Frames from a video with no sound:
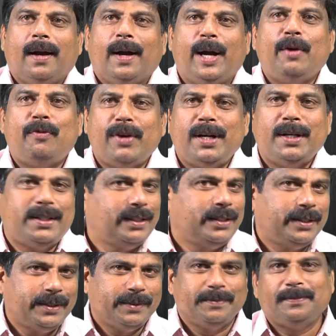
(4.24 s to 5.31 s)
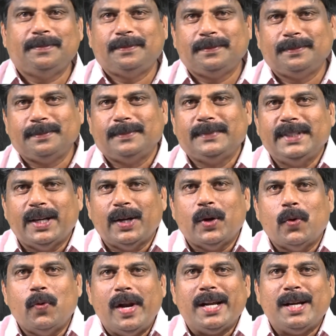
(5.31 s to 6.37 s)
Hi friends,
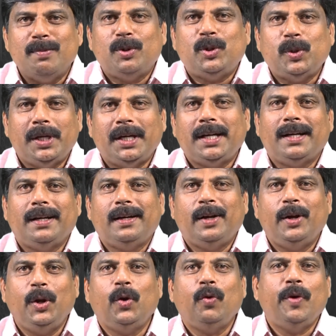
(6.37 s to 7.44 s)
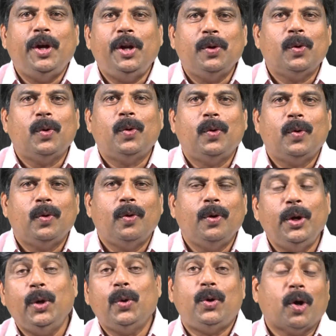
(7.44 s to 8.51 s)
welcome to a new video,
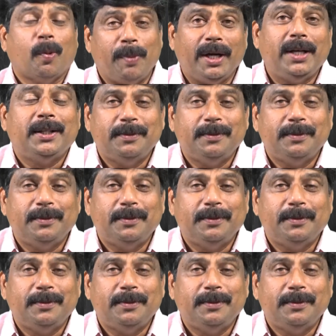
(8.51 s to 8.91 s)
new topic.